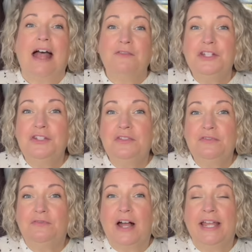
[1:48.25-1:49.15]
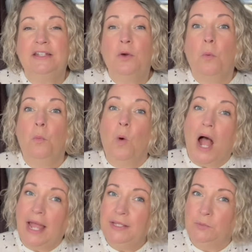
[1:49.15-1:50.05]
After you've defined
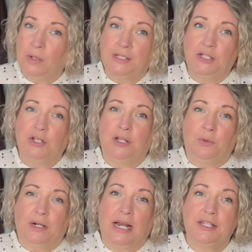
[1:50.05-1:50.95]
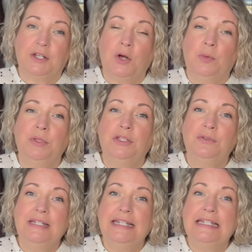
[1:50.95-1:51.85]
why you want an organized home,
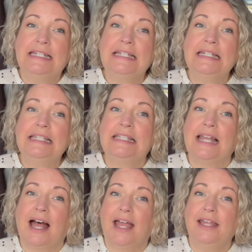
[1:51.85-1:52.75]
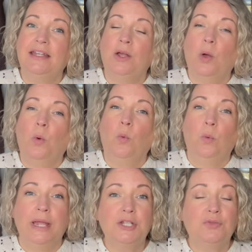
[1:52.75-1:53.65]
you need to decide
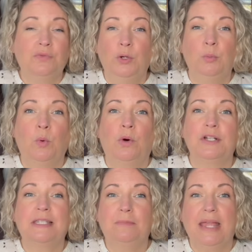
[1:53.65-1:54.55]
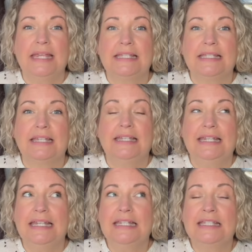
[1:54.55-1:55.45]
which room or space
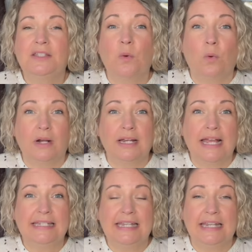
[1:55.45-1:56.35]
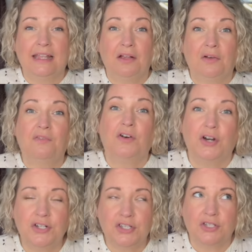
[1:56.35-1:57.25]
needs organizing
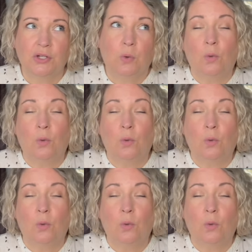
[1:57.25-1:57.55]
first,